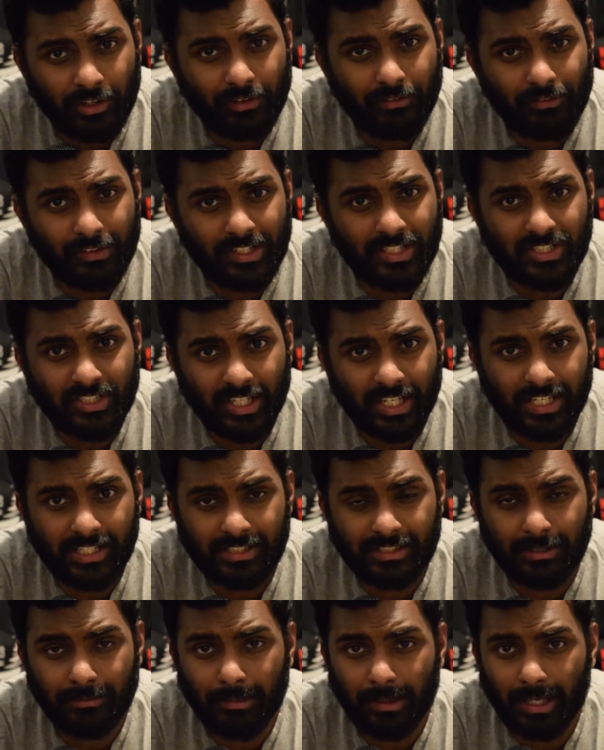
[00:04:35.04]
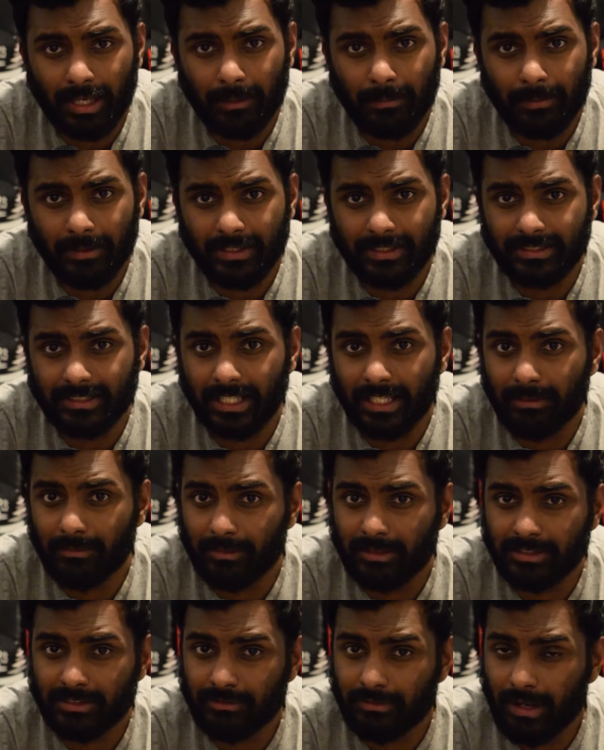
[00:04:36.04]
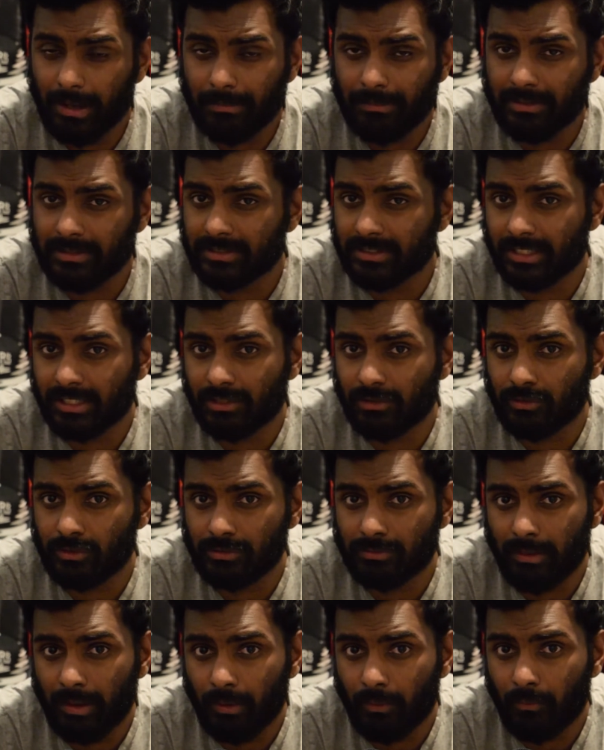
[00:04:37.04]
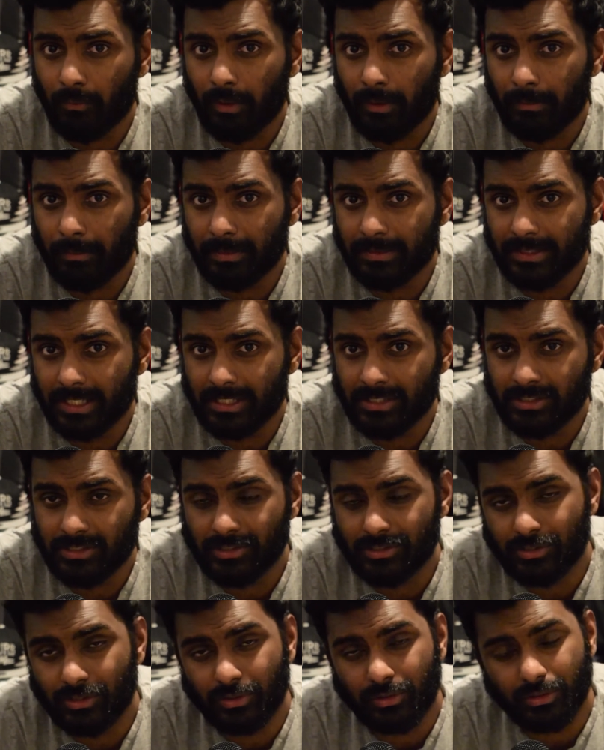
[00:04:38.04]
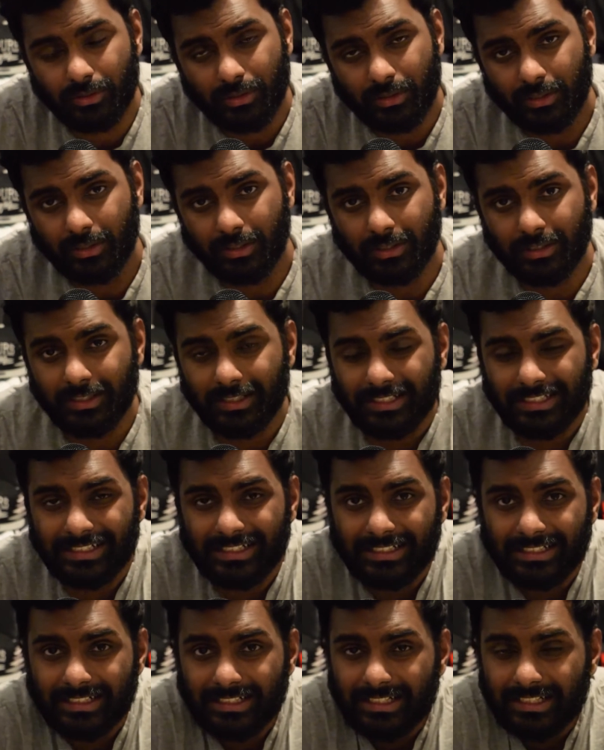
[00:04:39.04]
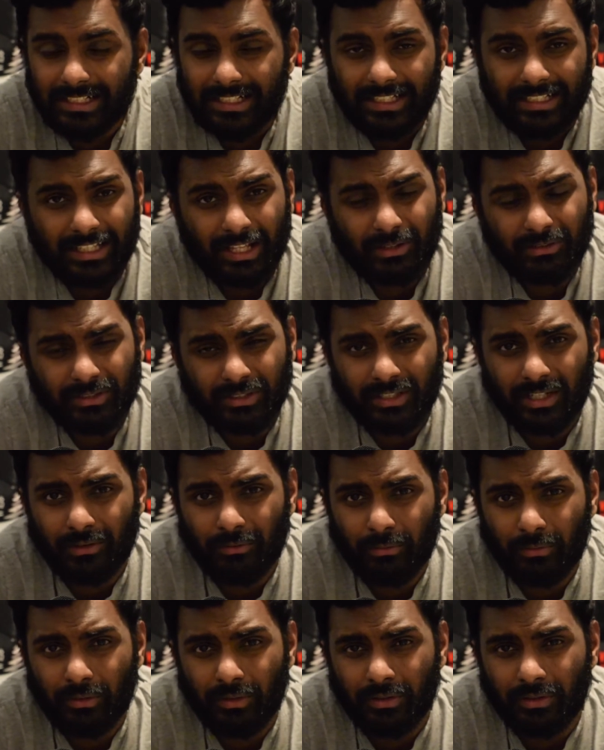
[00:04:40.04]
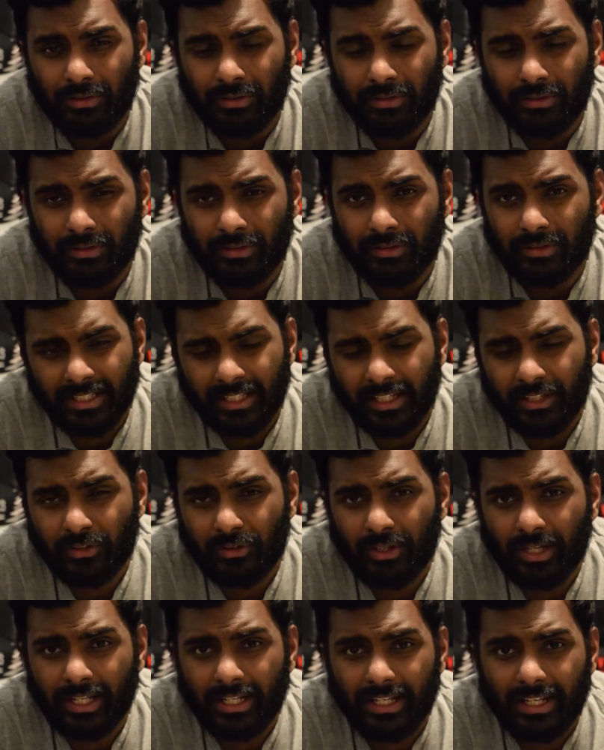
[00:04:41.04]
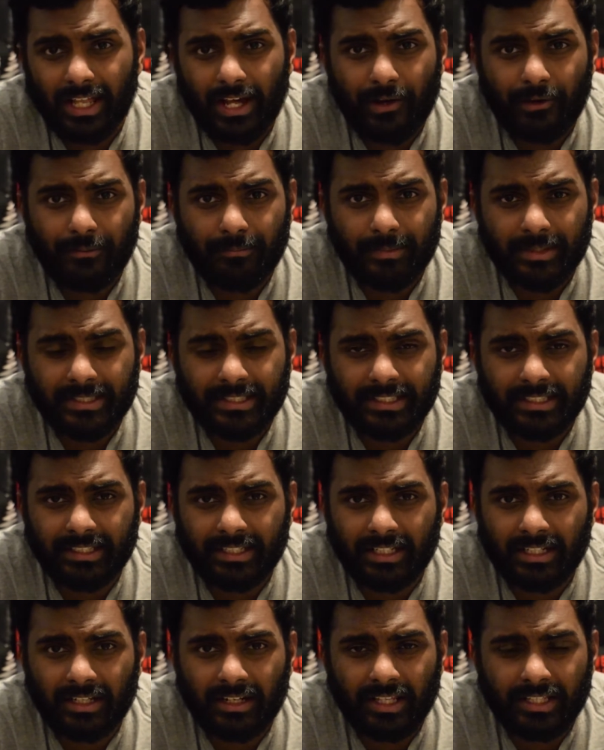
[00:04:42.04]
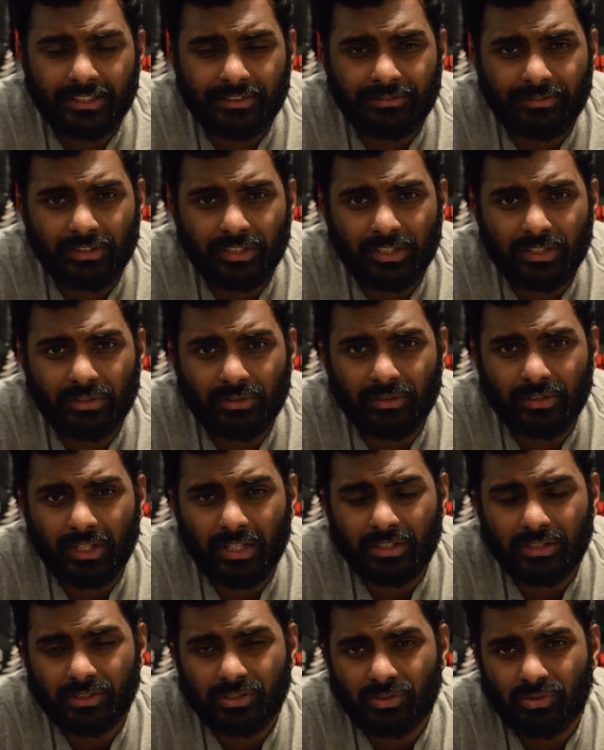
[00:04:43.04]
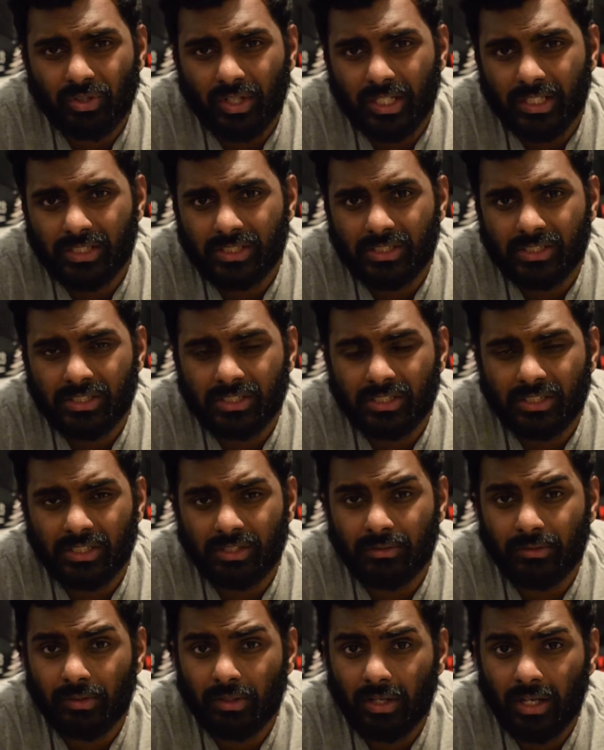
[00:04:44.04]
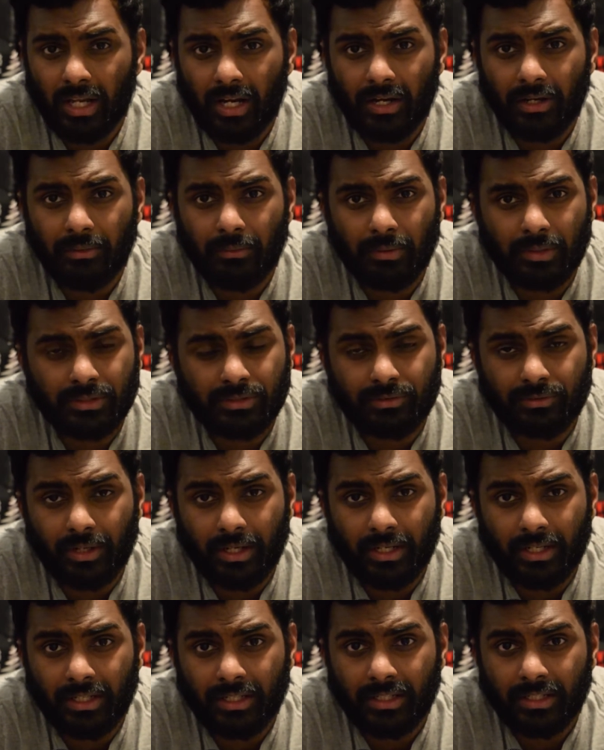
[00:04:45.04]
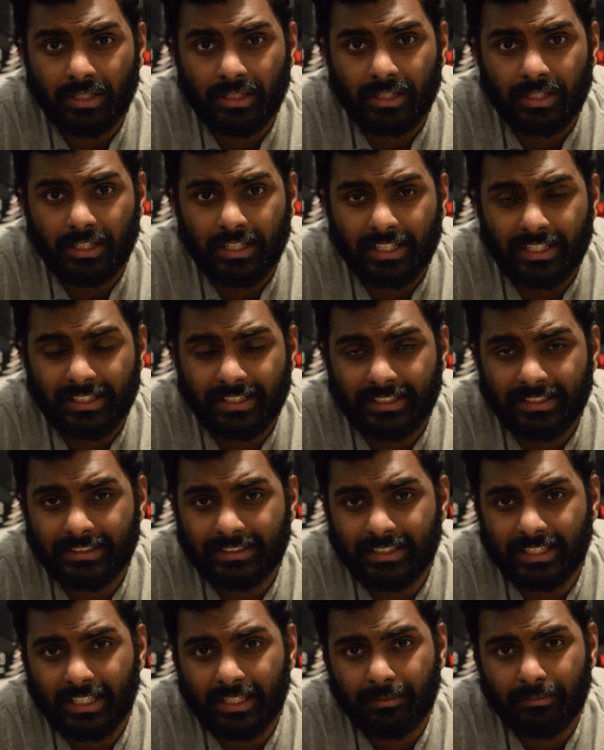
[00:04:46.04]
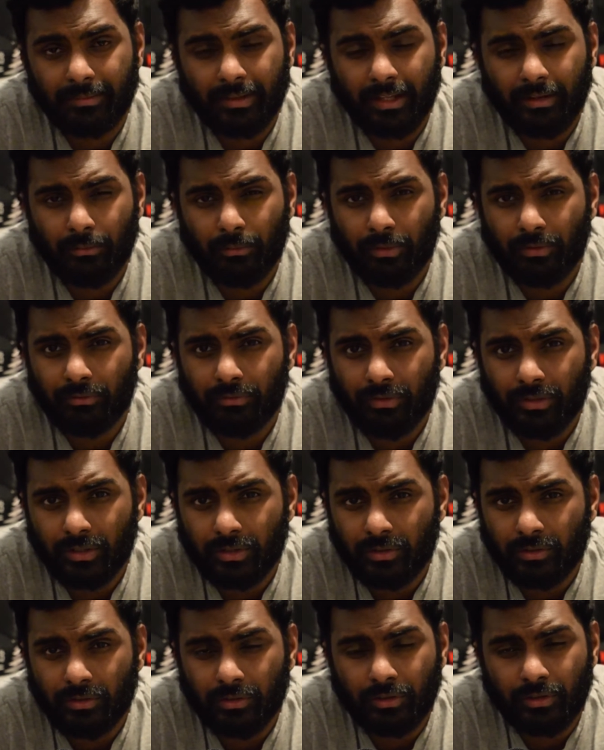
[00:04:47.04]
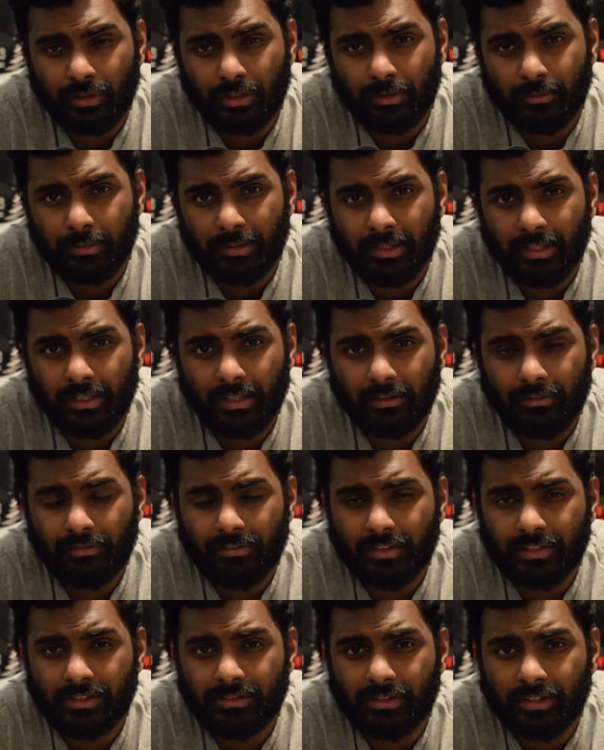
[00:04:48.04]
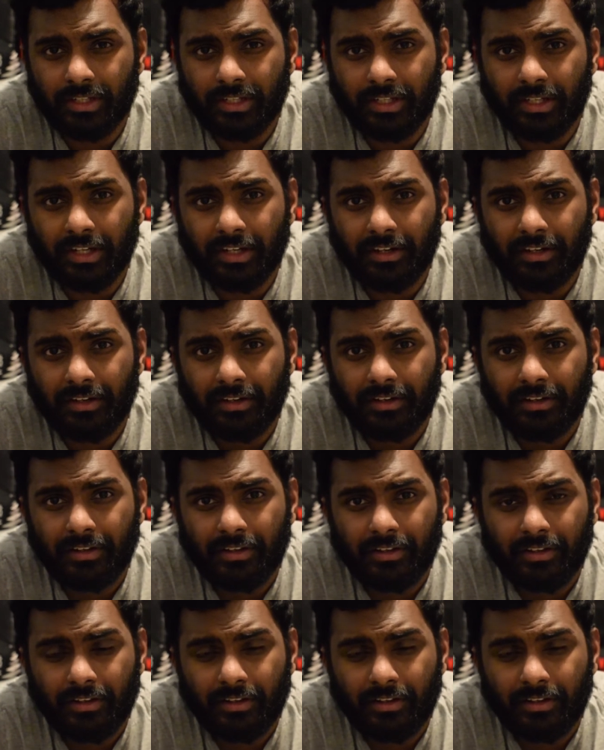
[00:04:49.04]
could have really changed the makeup of this game, because the Raptors did lose by 1 possession, so that was a tough one. And then you had Lowry missing a clutch free throw down the stretch. Even though Lowry was great in this game, that 1 free throw could have been the difference right here,